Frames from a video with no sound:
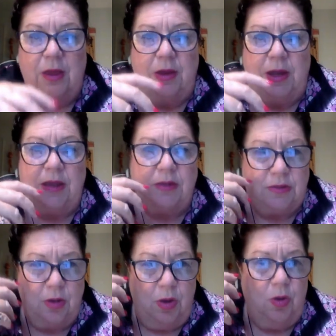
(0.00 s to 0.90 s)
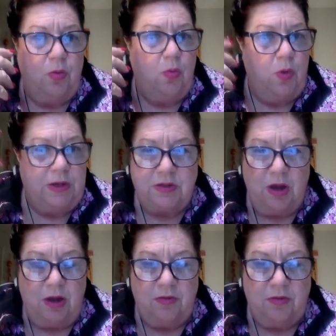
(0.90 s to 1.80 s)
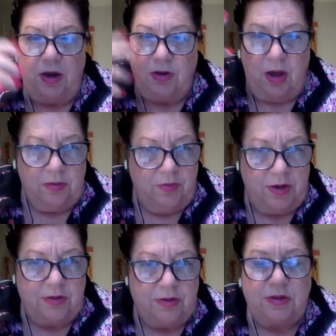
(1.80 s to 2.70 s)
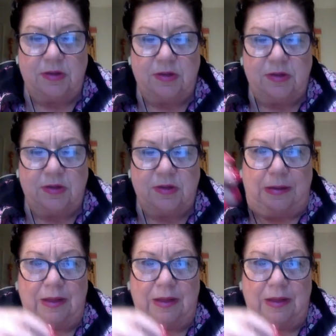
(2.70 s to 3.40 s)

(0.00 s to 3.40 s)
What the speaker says: Okay, so what is yang fire? Yang fire is the sun.